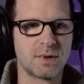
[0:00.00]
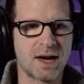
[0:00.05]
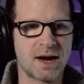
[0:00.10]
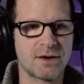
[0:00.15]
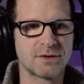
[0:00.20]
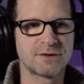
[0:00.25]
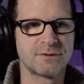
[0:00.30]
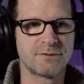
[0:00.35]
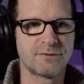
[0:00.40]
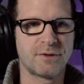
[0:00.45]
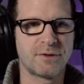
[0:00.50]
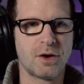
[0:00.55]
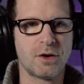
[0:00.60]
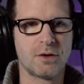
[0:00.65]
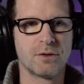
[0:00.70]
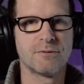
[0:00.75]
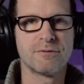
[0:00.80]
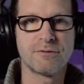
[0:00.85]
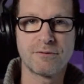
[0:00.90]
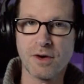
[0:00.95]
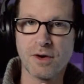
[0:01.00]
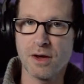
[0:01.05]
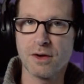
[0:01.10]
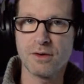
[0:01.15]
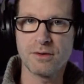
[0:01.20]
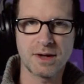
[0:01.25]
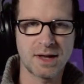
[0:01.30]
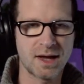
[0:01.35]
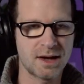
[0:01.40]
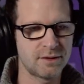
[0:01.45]
narrative flow. And
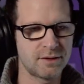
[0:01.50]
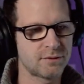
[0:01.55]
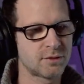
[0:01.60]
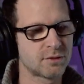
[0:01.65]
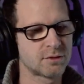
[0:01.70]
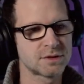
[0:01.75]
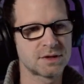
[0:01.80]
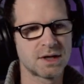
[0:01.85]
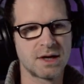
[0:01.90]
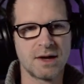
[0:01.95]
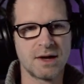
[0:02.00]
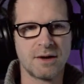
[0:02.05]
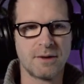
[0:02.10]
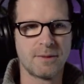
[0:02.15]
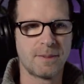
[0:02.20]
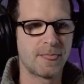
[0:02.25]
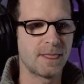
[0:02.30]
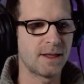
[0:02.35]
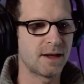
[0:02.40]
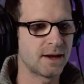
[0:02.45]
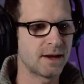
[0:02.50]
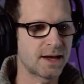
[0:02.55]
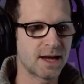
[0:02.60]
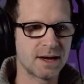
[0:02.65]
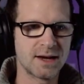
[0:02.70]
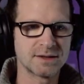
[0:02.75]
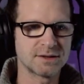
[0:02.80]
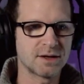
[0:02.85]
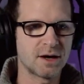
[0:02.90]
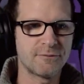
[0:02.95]
flow, again, of course,
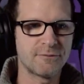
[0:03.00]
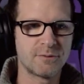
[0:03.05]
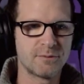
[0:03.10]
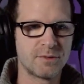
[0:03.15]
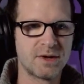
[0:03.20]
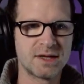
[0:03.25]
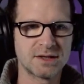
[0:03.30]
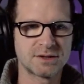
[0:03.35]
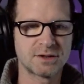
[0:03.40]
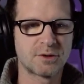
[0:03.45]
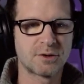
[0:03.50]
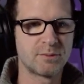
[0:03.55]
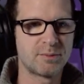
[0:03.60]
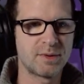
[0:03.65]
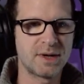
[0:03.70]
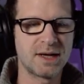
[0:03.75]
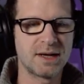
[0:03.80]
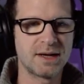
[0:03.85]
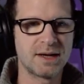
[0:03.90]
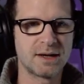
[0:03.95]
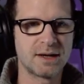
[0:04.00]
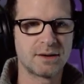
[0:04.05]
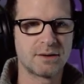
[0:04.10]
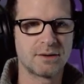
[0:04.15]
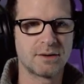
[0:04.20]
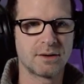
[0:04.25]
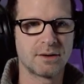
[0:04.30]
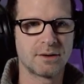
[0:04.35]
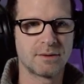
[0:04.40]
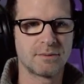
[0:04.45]
for me, there's a
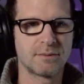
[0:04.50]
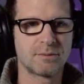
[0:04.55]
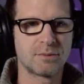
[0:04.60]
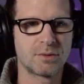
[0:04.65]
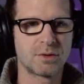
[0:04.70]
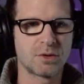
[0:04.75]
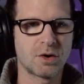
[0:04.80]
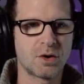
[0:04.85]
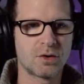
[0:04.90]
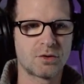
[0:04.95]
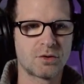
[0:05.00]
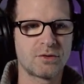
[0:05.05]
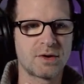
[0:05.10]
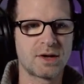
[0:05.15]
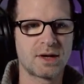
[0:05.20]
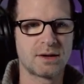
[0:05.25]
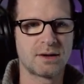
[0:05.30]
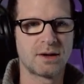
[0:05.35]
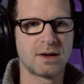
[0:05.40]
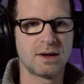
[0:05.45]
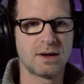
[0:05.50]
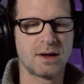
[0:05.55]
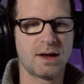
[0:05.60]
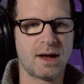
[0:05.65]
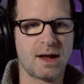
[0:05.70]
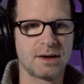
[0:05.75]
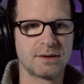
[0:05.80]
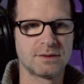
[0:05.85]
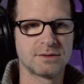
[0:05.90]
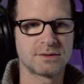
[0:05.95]
completely concrete
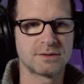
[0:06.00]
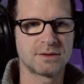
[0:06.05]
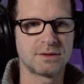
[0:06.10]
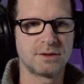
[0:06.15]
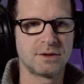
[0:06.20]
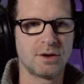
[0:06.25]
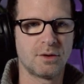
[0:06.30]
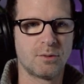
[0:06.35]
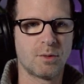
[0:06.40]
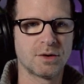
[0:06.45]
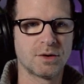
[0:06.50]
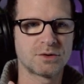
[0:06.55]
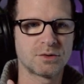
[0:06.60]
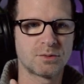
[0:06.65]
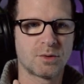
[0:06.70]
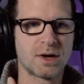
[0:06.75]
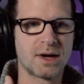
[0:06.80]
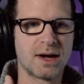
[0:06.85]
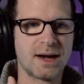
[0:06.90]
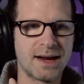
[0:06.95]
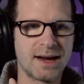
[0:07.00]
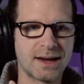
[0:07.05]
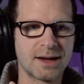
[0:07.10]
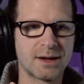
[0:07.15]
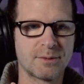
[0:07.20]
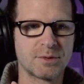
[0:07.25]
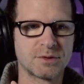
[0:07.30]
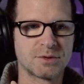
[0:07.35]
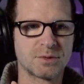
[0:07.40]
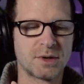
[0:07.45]
and one-to-one
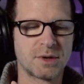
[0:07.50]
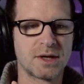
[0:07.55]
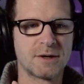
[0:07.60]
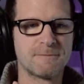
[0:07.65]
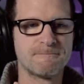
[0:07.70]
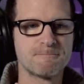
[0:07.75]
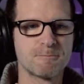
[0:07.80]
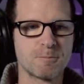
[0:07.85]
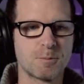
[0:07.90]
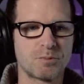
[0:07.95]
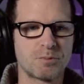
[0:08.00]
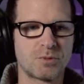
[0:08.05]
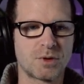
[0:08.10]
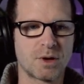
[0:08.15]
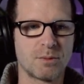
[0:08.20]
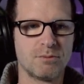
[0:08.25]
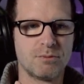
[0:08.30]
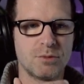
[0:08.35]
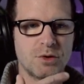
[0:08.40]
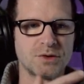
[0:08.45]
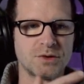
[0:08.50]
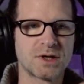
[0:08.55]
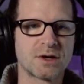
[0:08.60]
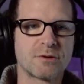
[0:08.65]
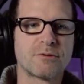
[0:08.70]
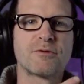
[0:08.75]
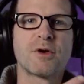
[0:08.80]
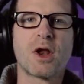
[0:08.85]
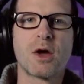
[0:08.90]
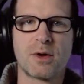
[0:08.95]
link between
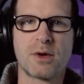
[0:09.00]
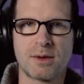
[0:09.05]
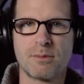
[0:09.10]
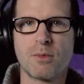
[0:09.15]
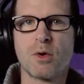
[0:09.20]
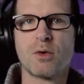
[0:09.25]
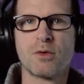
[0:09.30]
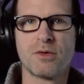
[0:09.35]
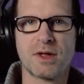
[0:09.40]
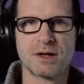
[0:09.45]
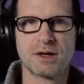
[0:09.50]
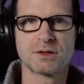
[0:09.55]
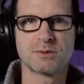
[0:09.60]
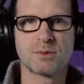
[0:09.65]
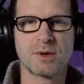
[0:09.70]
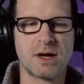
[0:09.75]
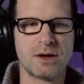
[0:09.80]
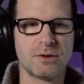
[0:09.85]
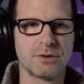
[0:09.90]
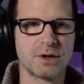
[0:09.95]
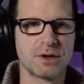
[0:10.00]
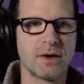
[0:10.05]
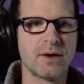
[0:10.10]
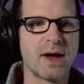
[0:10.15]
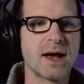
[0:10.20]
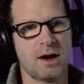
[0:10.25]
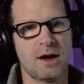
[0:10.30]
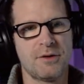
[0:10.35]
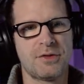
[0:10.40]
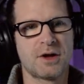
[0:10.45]
music flowing more than as well.
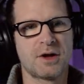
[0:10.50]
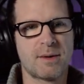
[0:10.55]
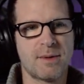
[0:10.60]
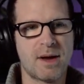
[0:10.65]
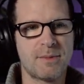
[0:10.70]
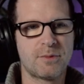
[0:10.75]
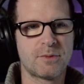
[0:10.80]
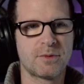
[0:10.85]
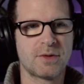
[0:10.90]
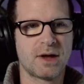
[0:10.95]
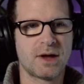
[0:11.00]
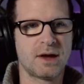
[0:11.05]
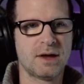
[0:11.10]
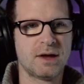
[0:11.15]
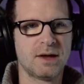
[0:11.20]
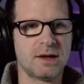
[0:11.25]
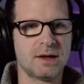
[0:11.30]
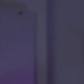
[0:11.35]
I think I'm happy with that.